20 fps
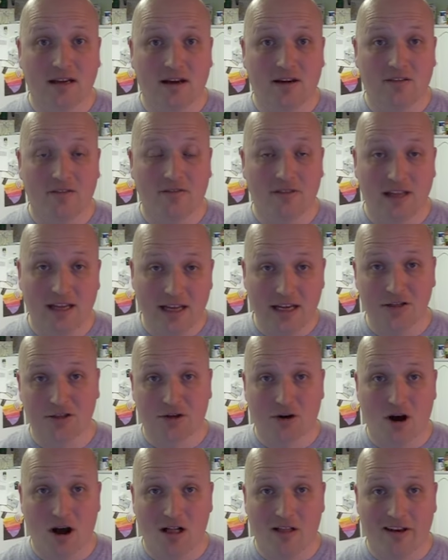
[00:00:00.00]
of the
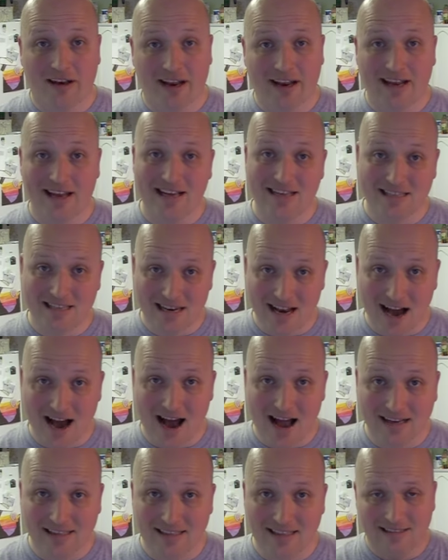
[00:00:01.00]
Easter holiday is
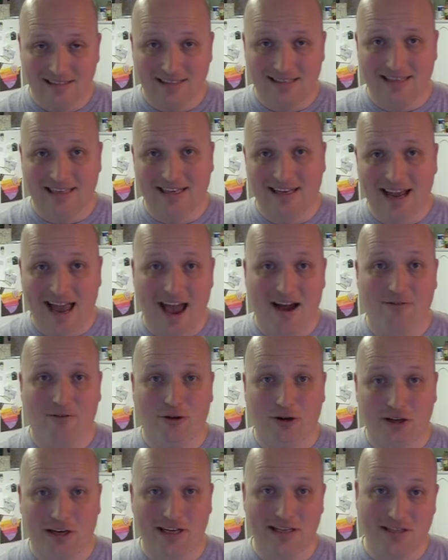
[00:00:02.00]
not to
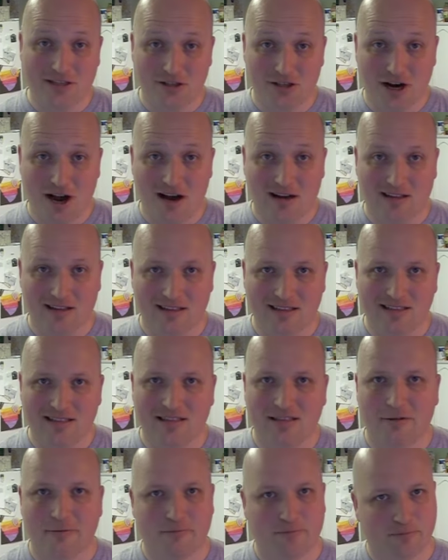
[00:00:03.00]
have goodies and
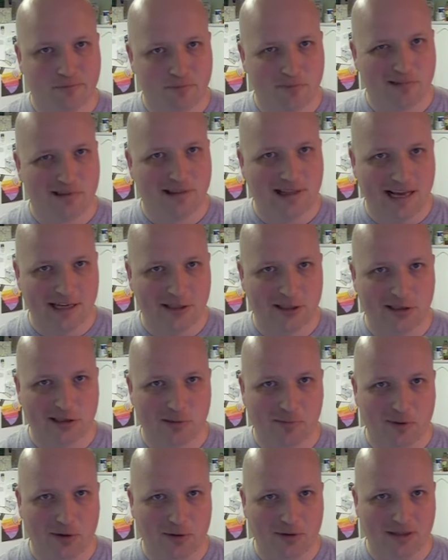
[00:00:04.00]
chocolates. That's
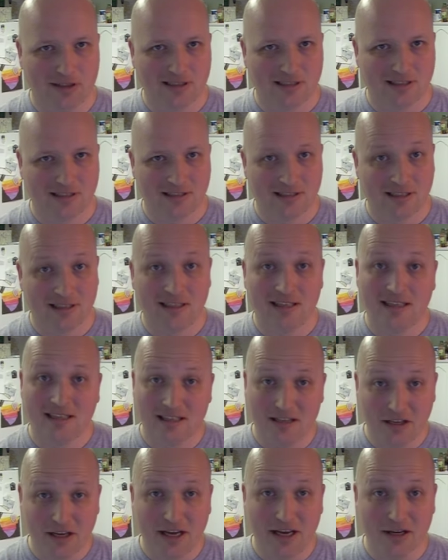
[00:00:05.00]
just a bonus.
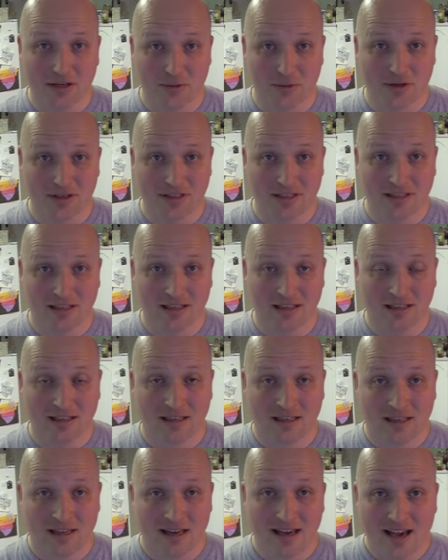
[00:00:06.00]
He is risen.
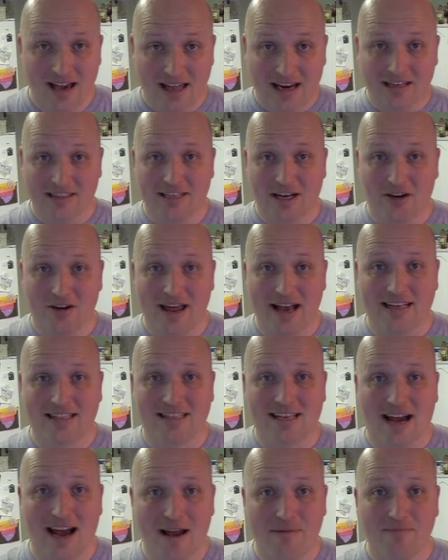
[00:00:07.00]
And until
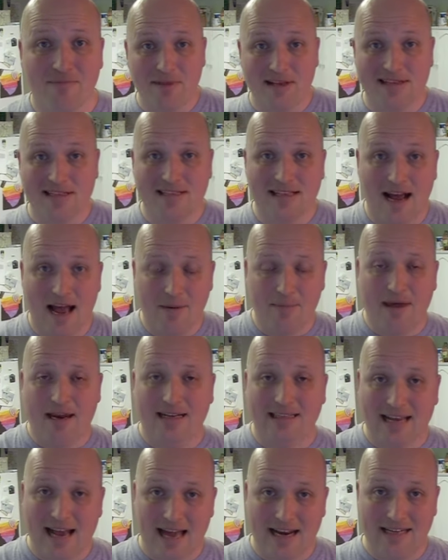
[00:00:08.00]
next time, this is
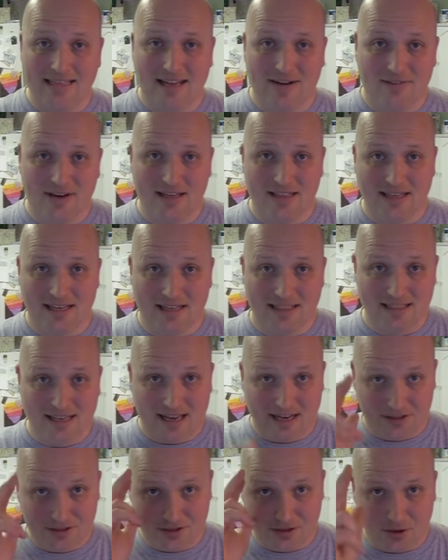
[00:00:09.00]
Diabetic Daddy 76
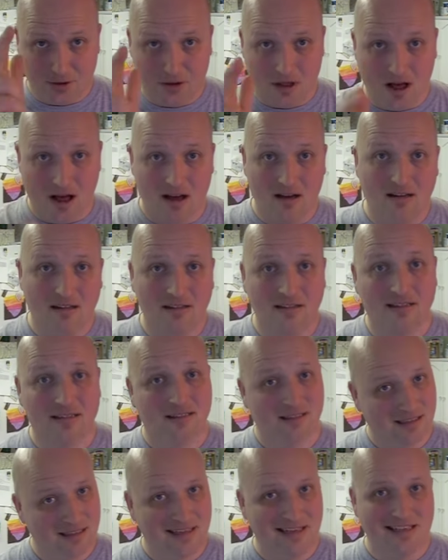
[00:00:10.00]
saying so long,
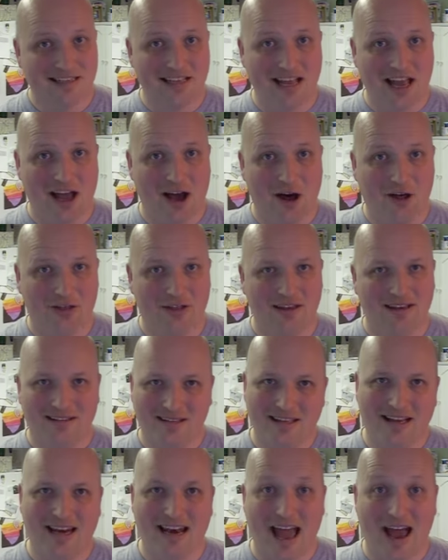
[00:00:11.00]
stay healthy,
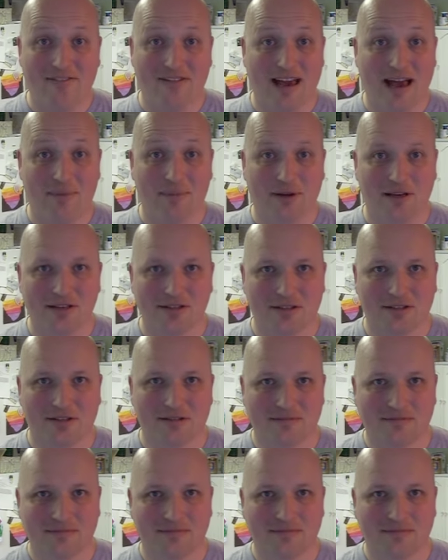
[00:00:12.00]
and have a happy Easter.